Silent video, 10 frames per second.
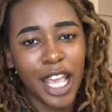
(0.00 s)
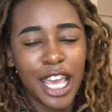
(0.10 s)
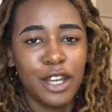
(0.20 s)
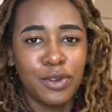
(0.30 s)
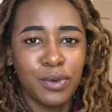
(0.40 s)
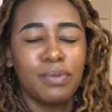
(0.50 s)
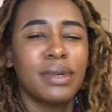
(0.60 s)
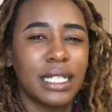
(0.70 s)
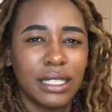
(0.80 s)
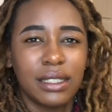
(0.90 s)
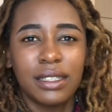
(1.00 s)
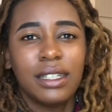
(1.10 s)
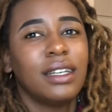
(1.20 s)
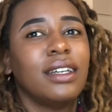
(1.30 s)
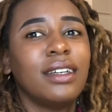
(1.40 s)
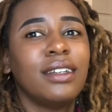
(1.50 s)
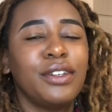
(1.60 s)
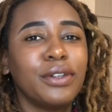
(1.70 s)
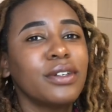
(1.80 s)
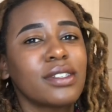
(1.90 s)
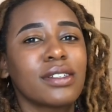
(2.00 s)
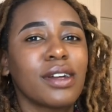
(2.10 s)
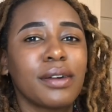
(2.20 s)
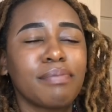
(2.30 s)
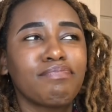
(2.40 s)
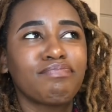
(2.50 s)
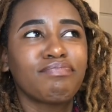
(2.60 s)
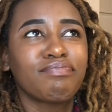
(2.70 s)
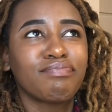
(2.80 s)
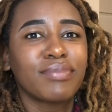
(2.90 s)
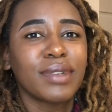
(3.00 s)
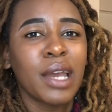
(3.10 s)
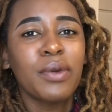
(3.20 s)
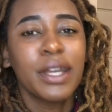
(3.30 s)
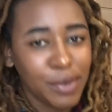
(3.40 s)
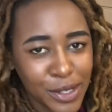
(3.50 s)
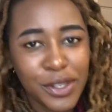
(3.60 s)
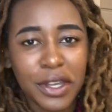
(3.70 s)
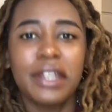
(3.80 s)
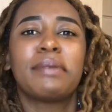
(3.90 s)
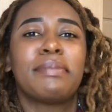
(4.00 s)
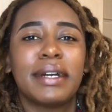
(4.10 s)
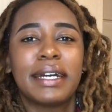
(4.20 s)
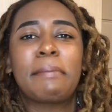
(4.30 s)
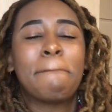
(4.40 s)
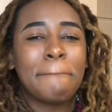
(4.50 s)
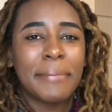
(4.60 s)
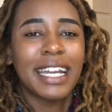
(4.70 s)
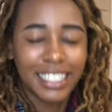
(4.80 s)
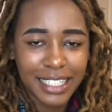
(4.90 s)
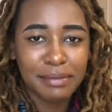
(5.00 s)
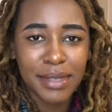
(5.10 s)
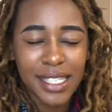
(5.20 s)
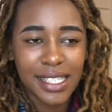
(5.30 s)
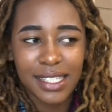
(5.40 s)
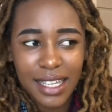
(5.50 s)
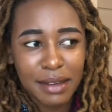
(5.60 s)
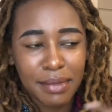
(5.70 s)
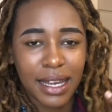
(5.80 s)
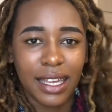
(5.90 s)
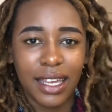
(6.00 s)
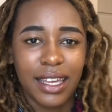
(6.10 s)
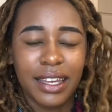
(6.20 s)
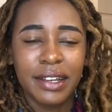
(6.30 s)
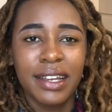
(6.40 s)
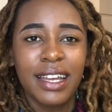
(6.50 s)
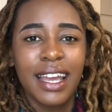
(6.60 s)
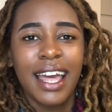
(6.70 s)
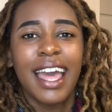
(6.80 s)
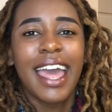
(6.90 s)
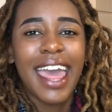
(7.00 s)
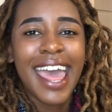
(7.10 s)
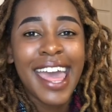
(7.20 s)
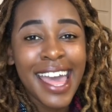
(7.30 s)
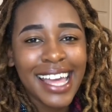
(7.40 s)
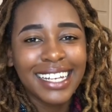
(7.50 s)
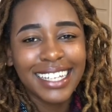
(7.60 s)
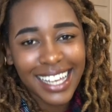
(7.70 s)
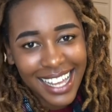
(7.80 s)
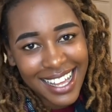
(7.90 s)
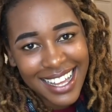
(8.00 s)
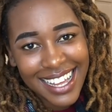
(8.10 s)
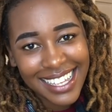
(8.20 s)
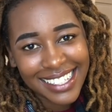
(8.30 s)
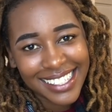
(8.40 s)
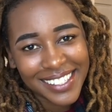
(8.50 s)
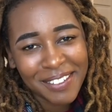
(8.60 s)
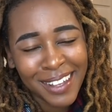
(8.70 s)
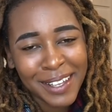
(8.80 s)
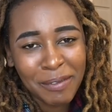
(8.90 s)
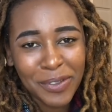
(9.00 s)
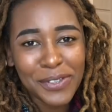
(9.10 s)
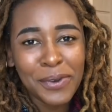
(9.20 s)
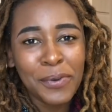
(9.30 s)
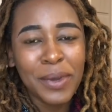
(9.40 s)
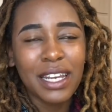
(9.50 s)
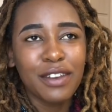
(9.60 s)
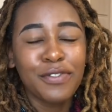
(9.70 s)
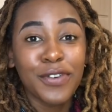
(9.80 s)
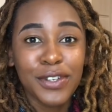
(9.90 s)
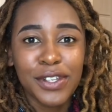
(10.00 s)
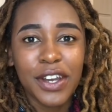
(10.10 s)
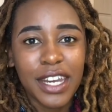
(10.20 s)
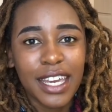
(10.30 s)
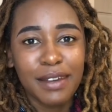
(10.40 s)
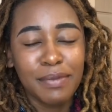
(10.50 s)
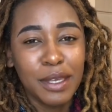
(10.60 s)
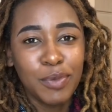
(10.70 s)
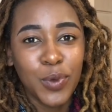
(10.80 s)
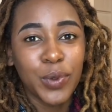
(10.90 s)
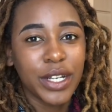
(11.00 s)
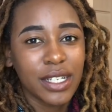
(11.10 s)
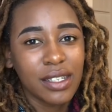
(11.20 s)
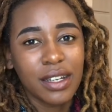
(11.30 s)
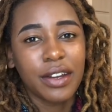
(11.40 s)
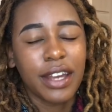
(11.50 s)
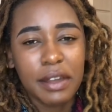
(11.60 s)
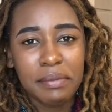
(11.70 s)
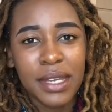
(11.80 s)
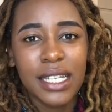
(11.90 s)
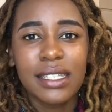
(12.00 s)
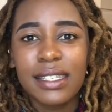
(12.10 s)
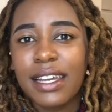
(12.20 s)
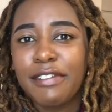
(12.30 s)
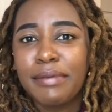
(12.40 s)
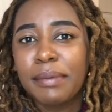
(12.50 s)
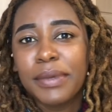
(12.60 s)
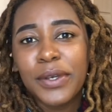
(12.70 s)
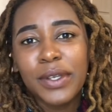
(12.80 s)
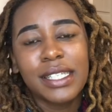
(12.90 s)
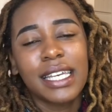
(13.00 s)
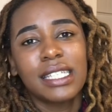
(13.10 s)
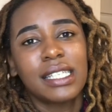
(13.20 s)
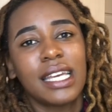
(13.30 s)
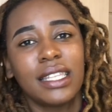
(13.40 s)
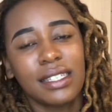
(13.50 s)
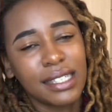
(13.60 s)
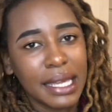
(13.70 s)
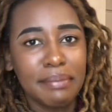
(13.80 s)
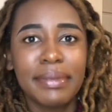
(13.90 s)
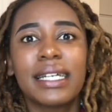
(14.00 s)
hairdo, but you know, it's not, it was good, but I did miss seeing my hair. And guys, okay, so when I first got here, people were staring at me and stuff, but because I take the same